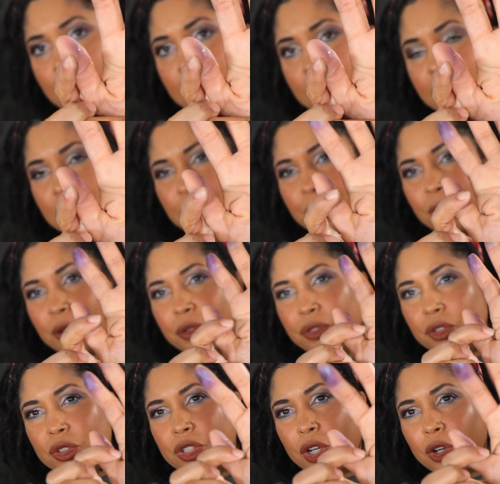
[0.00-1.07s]
It's a
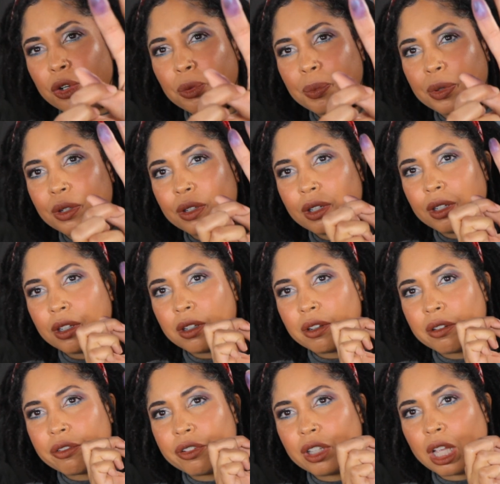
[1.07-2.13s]
beautiful taupe.
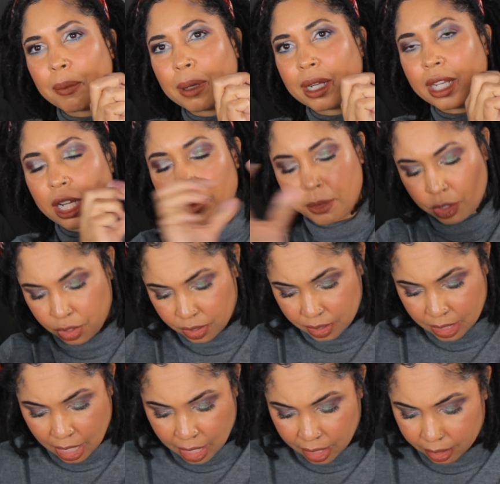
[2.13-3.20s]
Feel like my camera's just
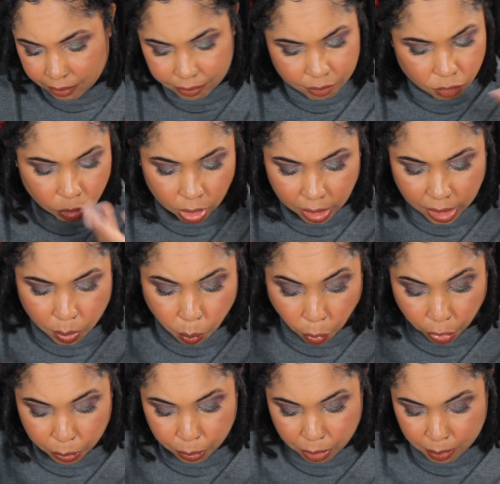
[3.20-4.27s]
not really
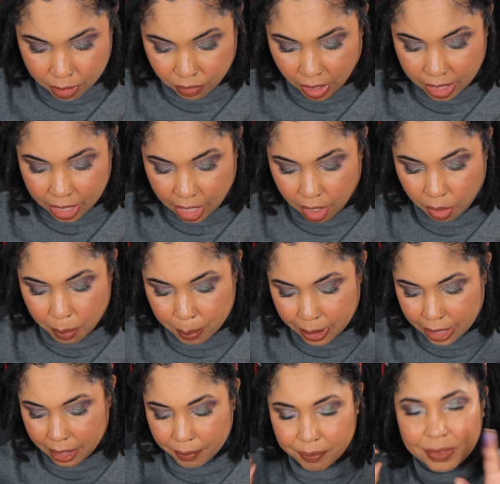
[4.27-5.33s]
working with me right now,
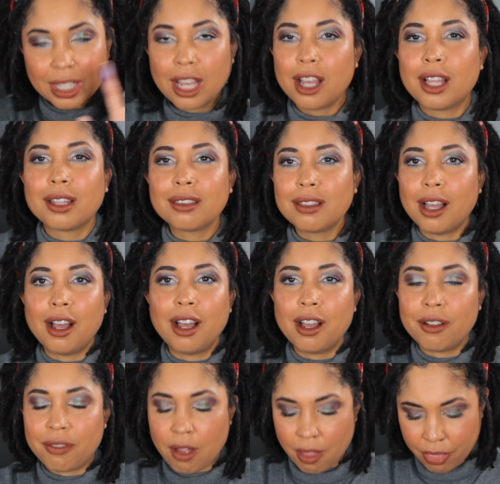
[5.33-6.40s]
but
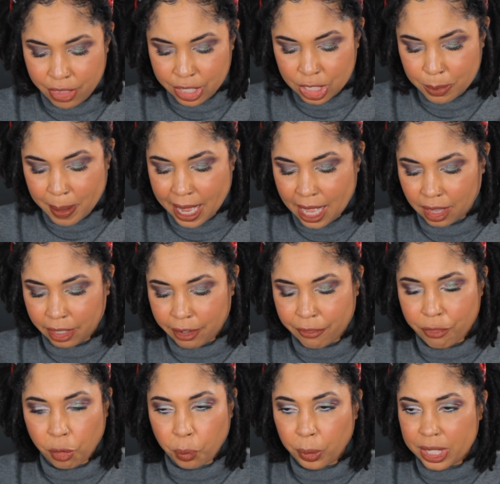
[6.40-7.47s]
love this palette
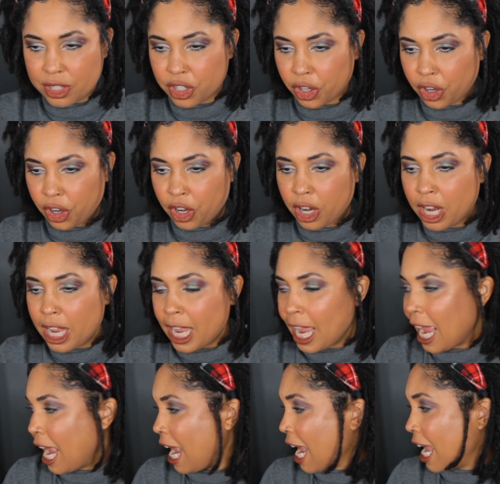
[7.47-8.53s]
for winter
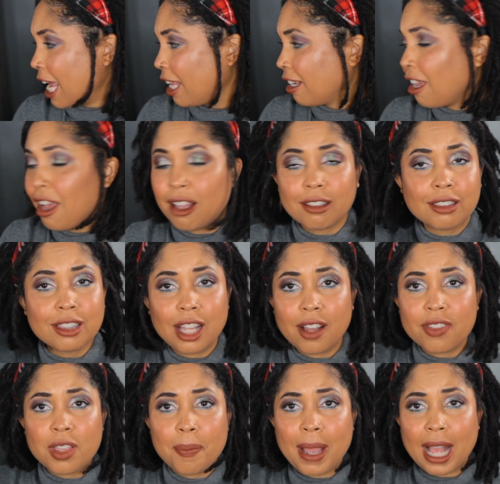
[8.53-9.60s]
and
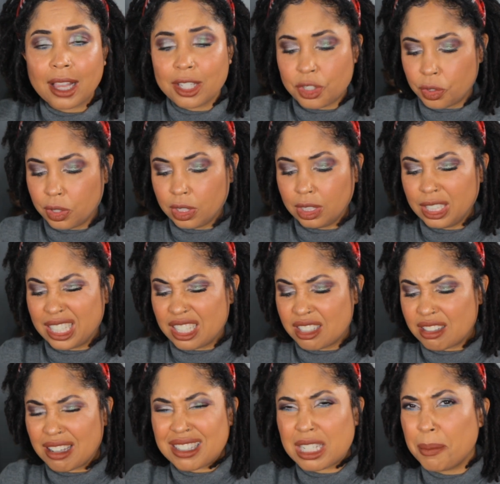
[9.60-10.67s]
love the palettes on the
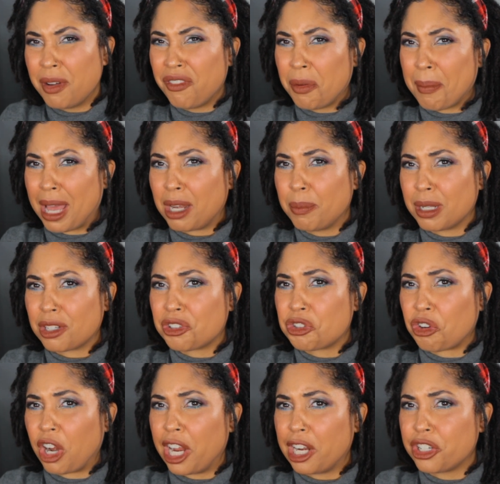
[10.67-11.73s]
list. Some of them might have been a
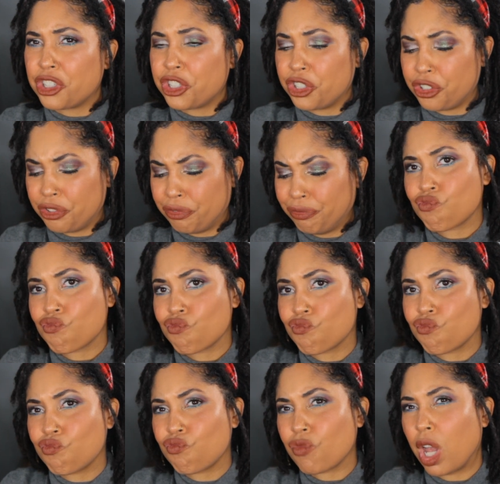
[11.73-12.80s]
stretch.
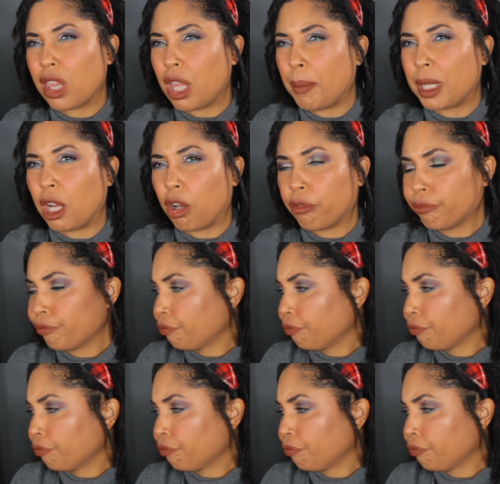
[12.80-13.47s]
Let me know.